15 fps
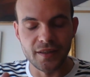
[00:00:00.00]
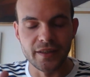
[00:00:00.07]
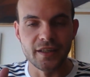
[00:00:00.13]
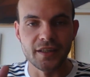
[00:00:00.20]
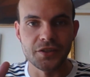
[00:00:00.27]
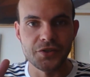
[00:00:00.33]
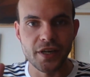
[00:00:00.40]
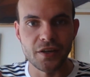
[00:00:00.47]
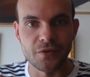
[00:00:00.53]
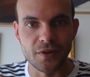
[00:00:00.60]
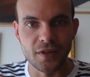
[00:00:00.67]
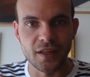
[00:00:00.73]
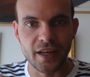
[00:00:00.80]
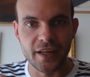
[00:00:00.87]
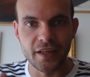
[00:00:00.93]
the
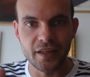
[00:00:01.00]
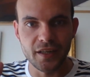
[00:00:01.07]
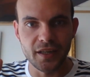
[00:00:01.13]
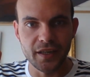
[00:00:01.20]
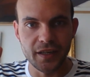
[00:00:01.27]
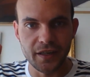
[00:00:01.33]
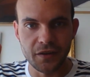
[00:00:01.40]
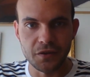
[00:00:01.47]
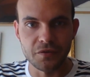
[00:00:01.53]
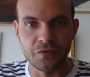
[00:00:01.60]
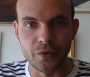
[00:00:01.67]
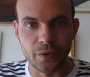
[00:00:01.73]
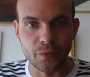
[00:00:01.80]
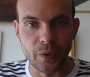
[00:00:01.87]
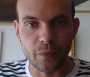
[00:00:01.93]
general idea of
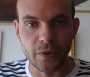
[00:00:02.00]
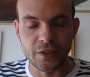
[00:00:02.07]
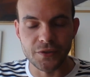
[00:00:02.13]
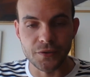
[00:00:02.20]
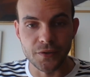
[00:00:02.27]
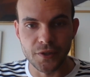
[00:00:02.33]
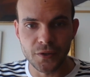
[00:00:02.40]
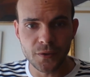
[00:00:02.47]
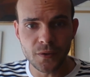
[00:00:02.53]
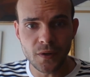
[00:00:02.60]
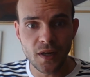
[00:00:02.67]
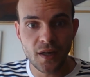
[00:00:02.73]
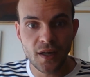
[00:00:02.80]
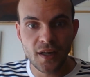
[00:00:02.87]
what we want to do,